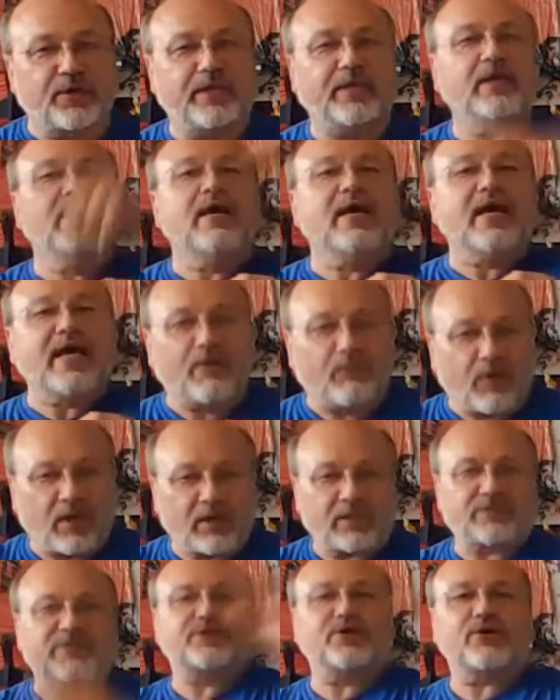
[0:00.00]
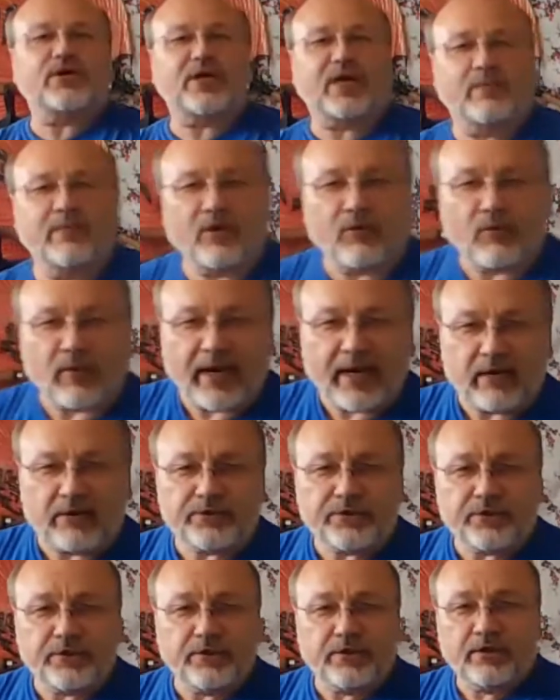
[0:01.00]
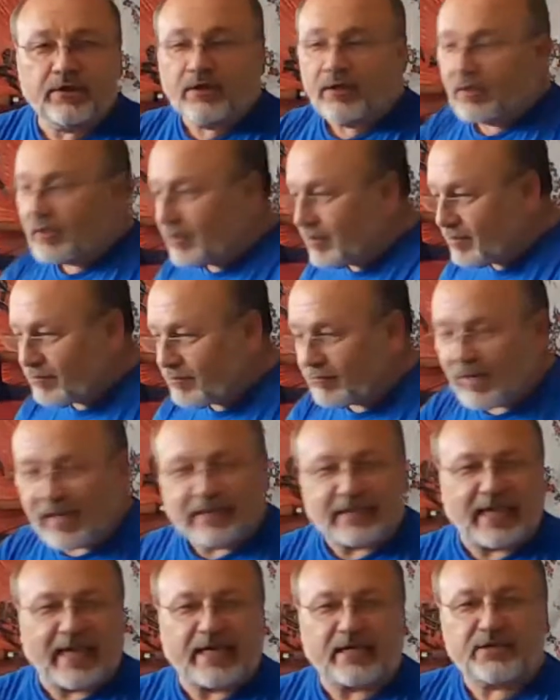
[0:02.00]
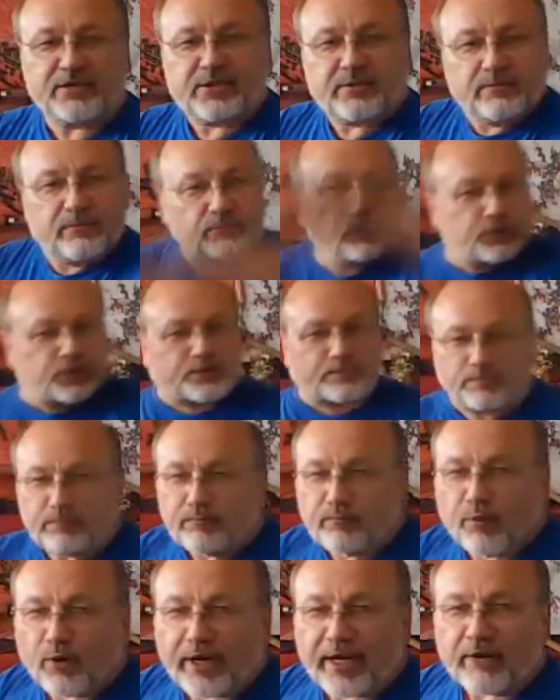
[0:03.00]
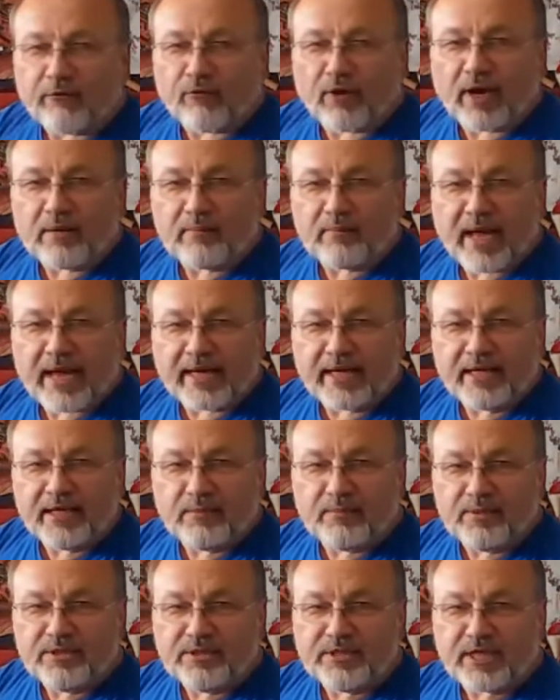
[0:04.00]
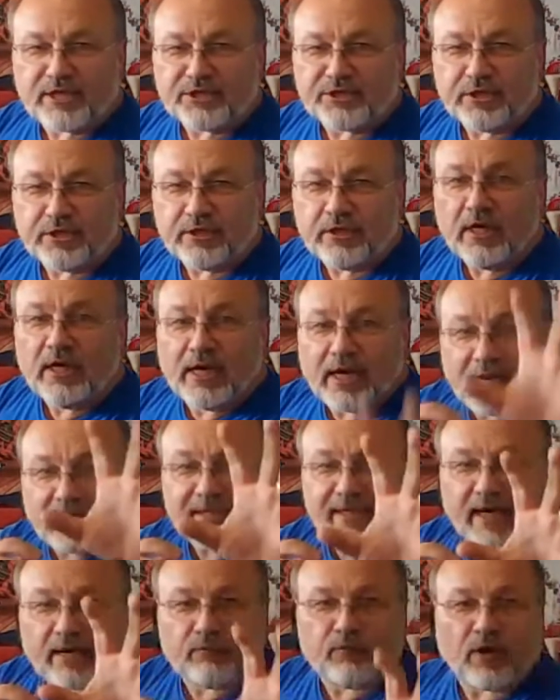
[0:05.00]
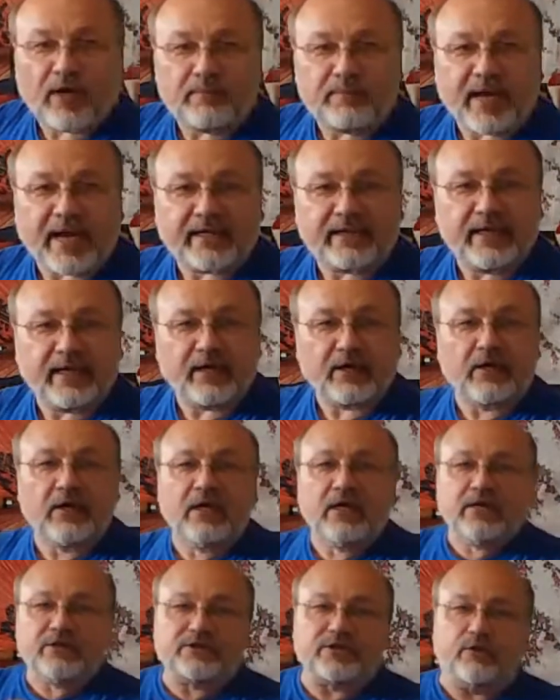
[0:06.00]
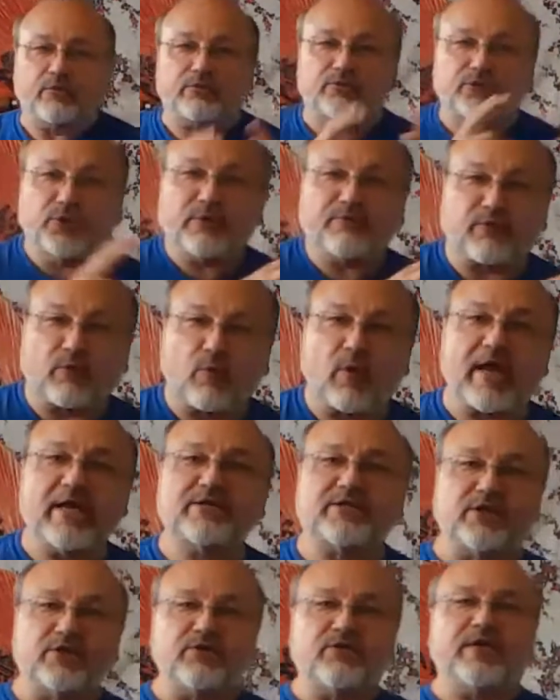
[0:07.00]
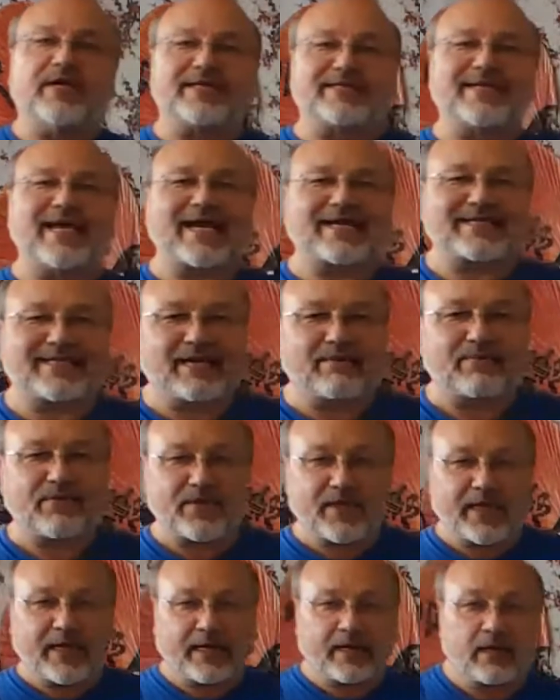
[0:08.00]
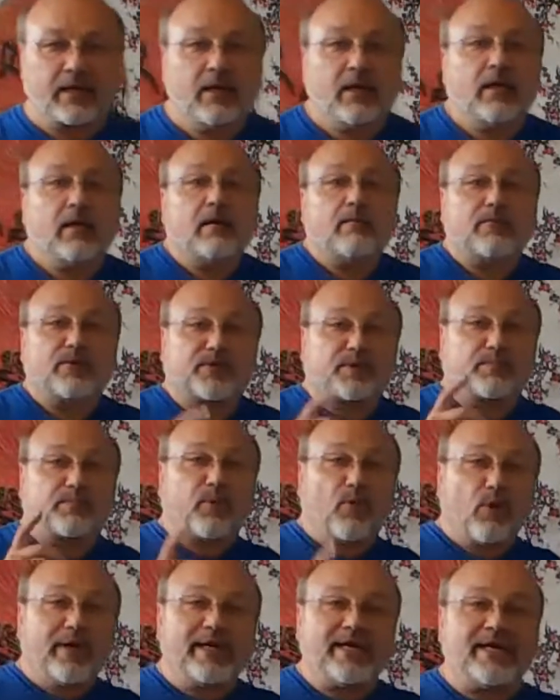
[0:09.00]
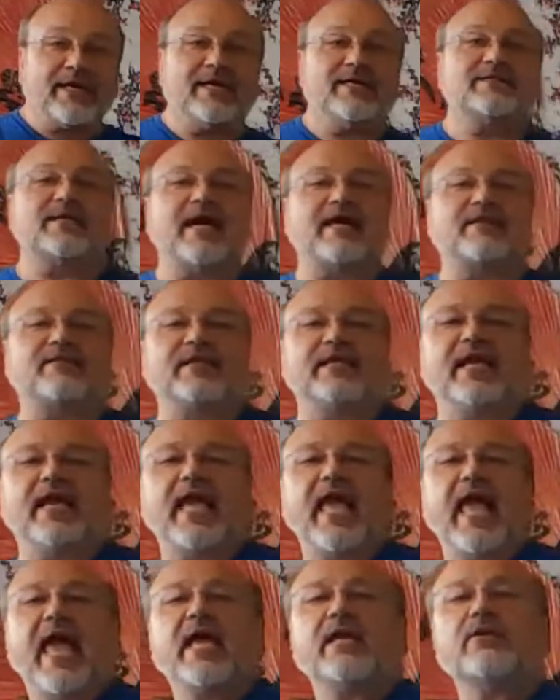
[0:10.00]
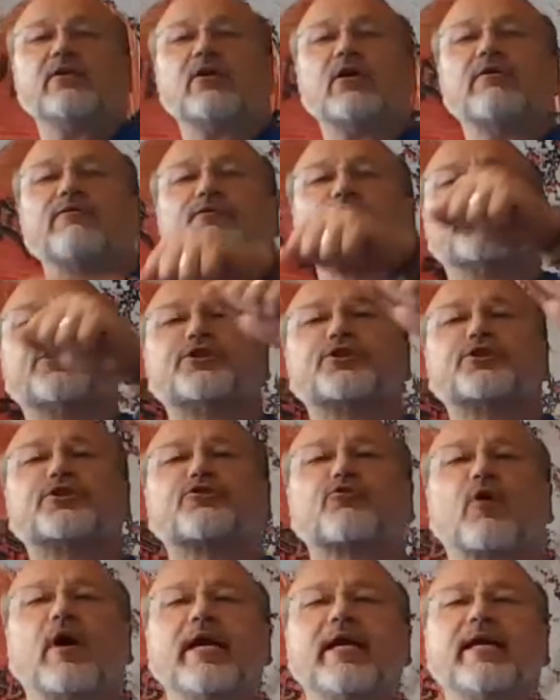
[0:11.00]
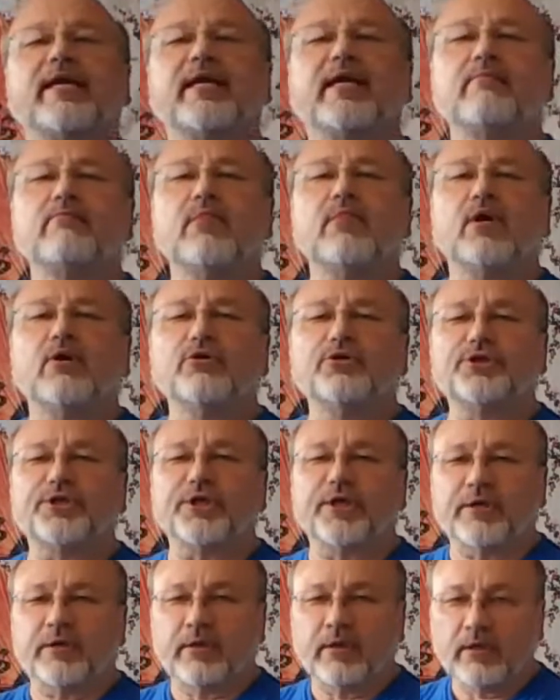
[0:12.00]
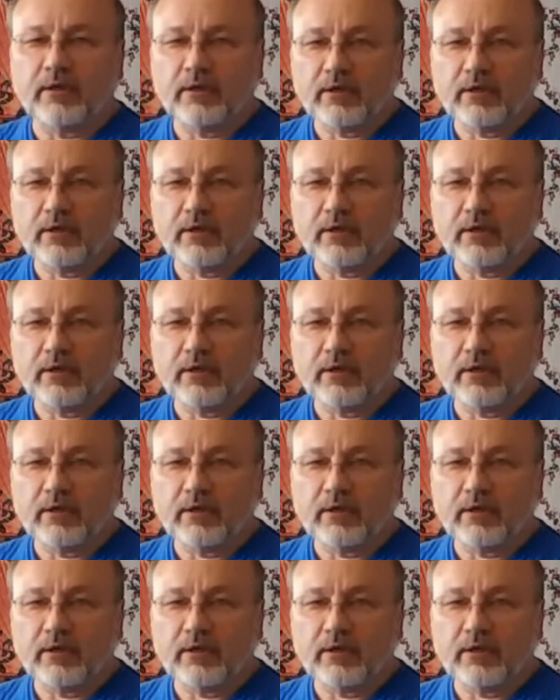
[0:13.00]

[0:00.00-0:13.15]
it. And while it's still coming around, my legs bring it right back into position, and then I'm right back there. So two different ways to do the exact same thing. But the point is, at the end of the striking motion,